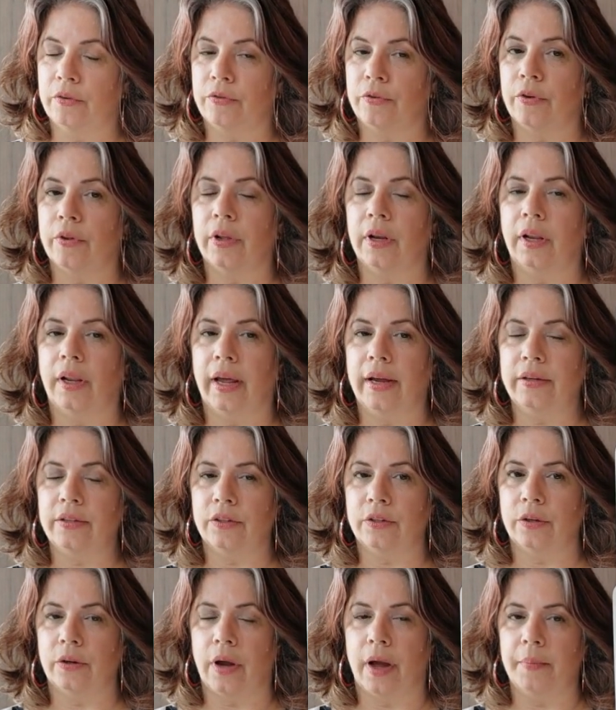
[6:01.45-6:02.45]
for the
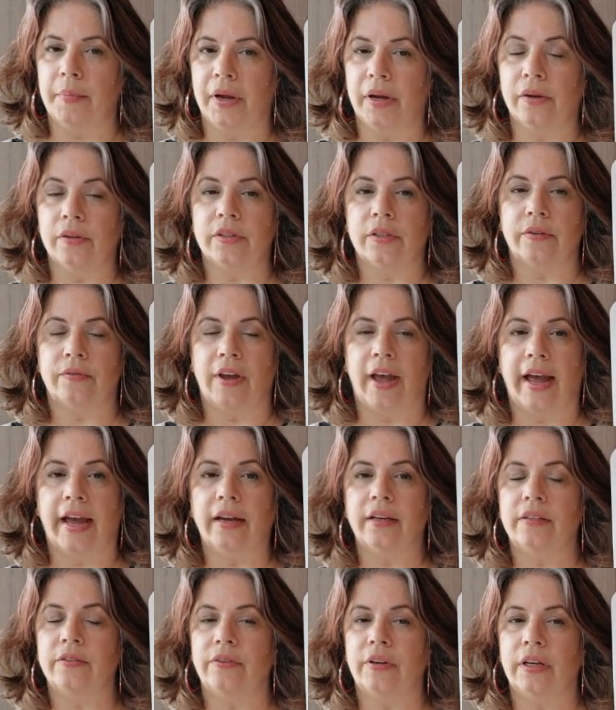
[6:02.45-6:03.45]
lesser amounts of
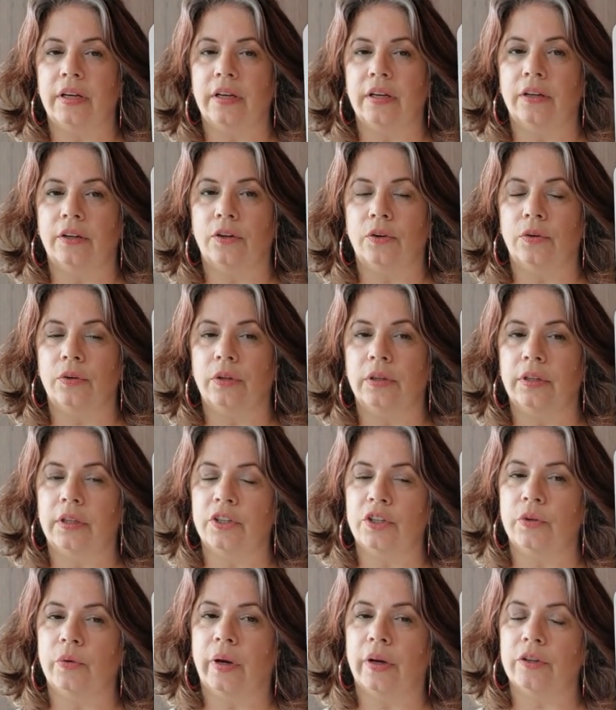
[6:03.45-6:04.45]
active heating and cooling
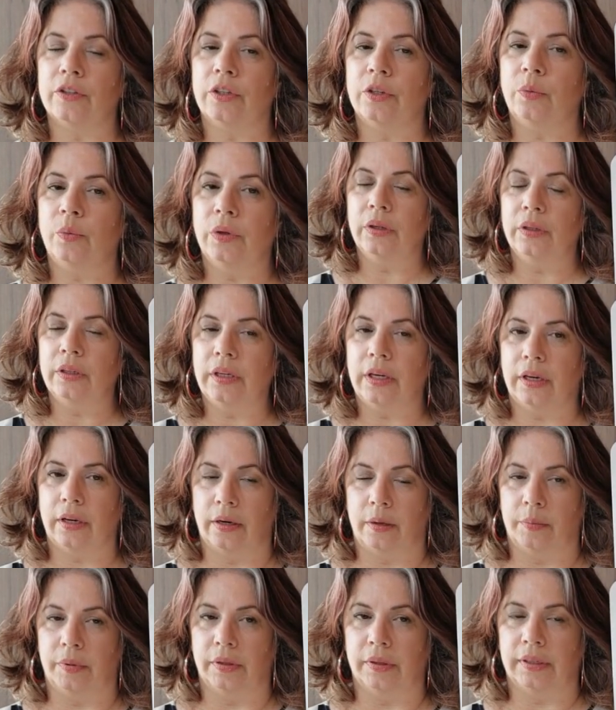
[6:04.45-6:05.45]
that you actually need in
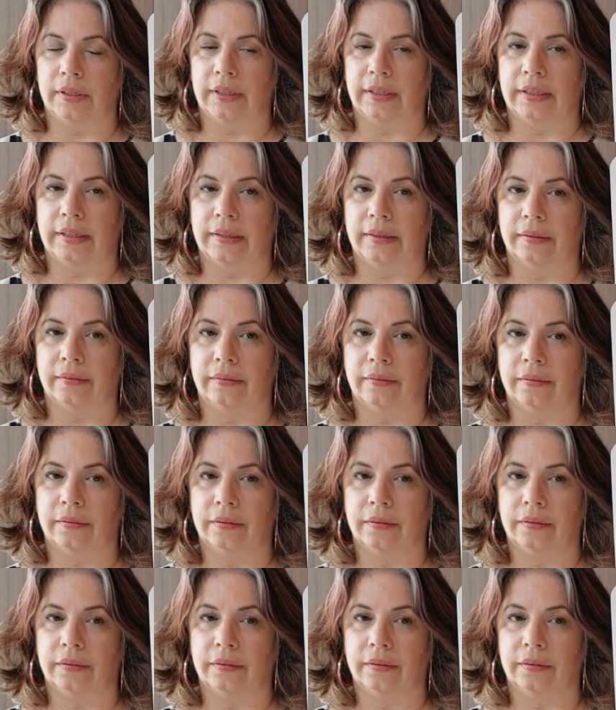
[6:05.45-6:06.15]
a building like this.